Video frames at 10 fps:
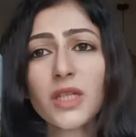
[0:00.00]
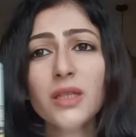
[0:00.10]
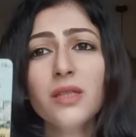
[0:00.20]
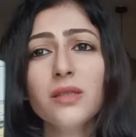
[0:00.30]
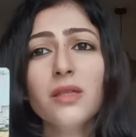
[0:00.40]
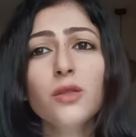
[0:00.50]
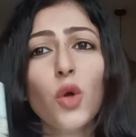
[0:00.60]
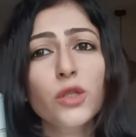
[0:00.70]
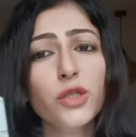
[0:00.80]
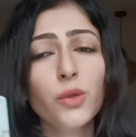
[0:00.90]
this is
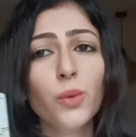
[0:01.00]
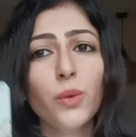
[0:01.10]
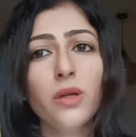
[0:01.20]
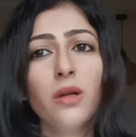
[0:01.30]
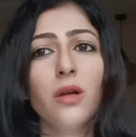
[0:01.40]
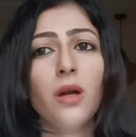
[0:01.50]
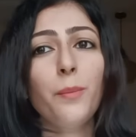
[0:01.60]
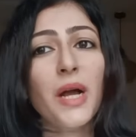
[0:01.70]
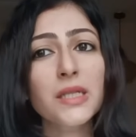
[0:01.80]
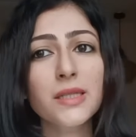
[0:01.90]
also a
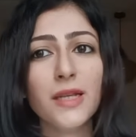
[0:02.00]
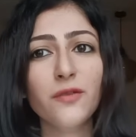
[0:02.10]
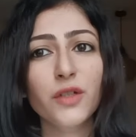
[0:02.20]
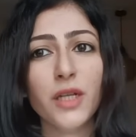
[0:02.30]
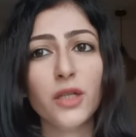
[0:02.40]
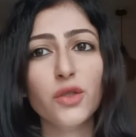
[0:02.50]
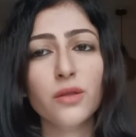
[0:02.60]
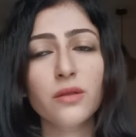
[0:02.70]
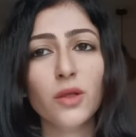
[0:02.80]
past life connection,